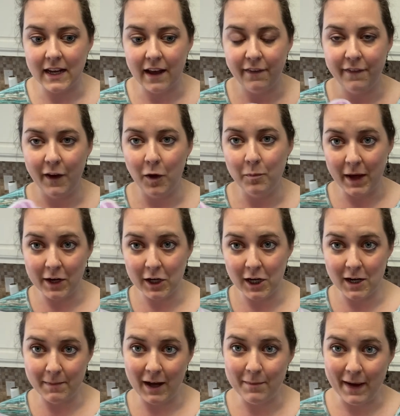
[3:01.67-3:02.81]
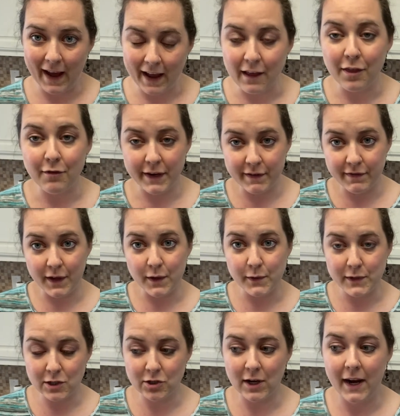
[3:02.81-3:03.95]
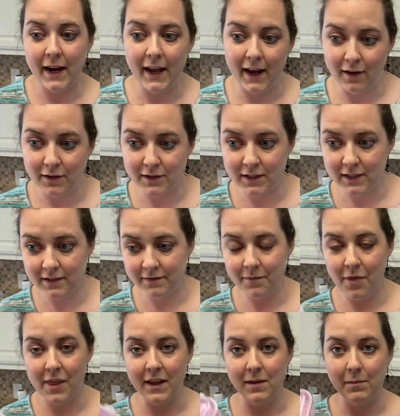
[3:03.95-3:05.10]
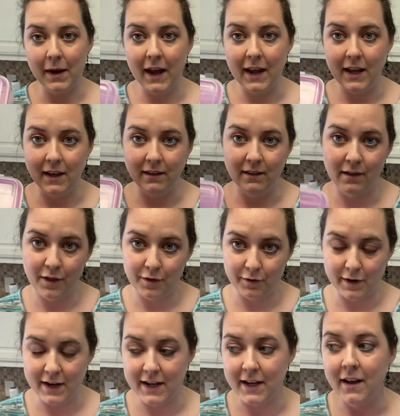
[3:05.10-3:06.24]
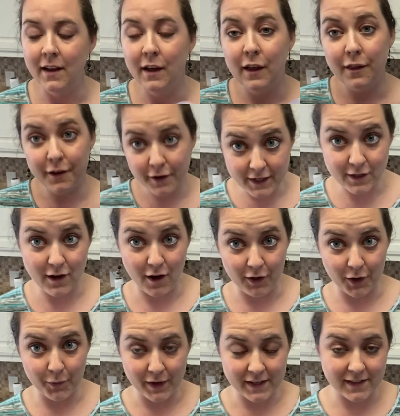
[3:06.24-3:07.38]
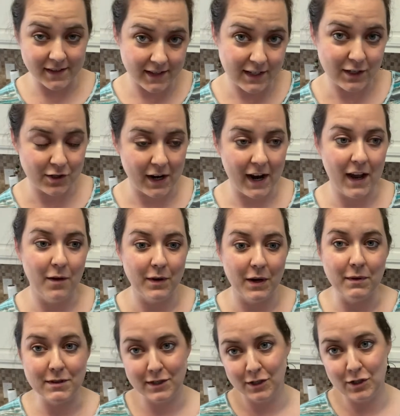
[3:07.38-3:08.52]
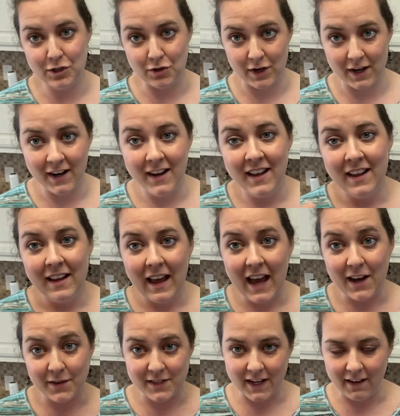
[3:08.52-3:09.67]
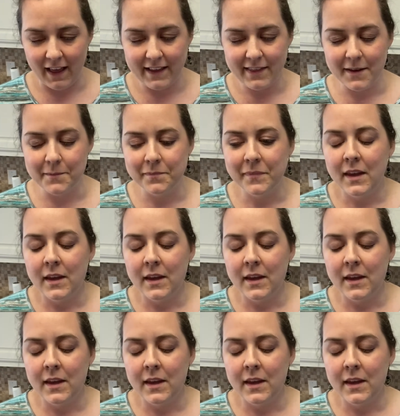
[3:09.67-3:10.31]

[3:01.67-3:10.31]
I felt better about buying 3 of those to try out than buying 3 $30 ones to try out when I wasn't sure how I was gonna like them.